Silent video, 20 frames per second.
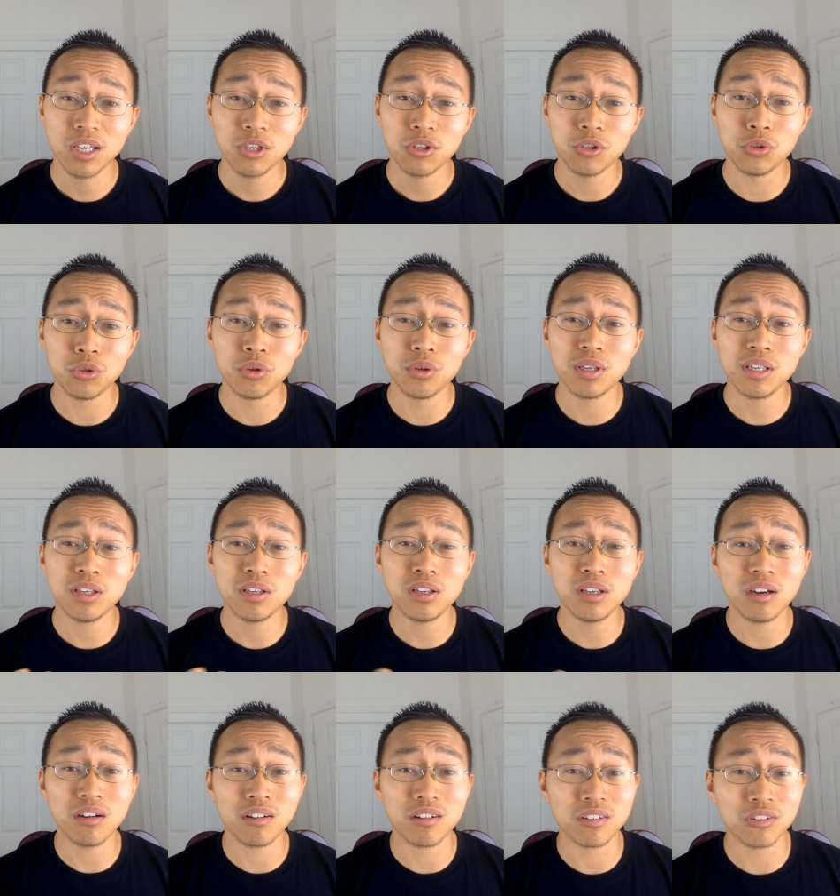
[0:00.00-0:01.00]

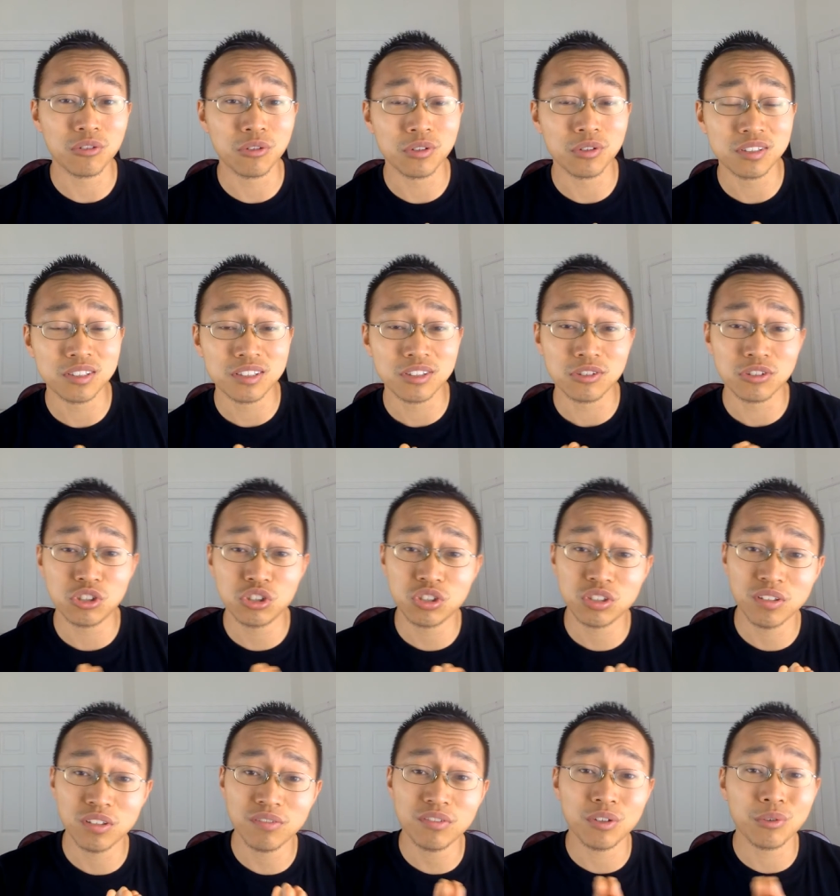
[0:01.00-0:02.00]
you are going to
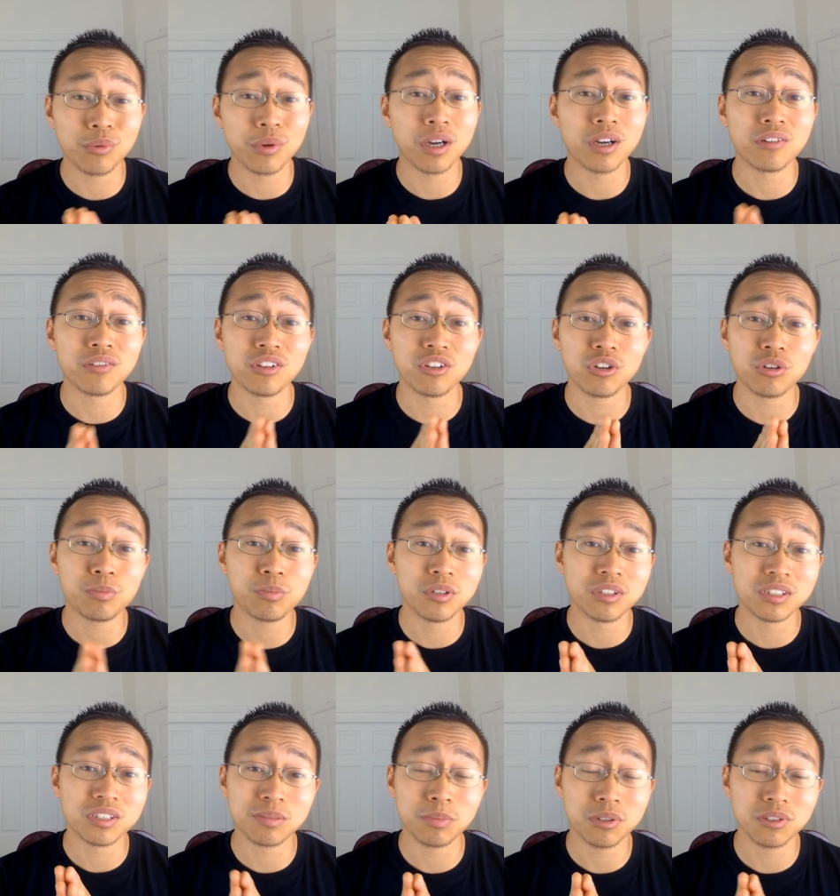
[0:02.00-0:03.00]
shift around their
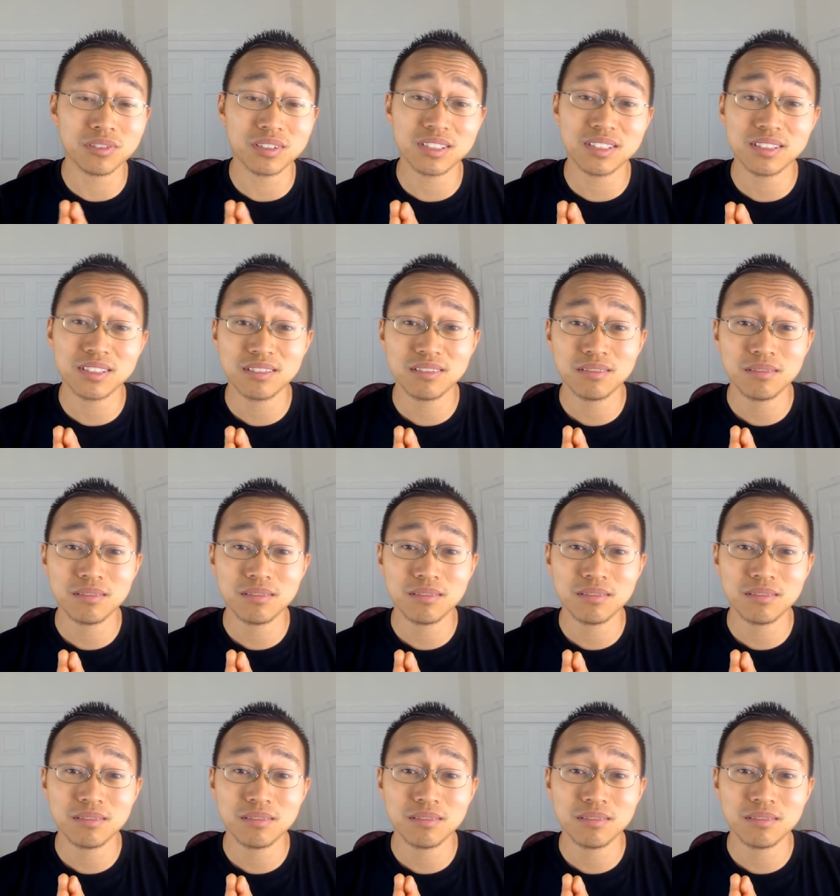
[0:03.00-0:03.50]
principles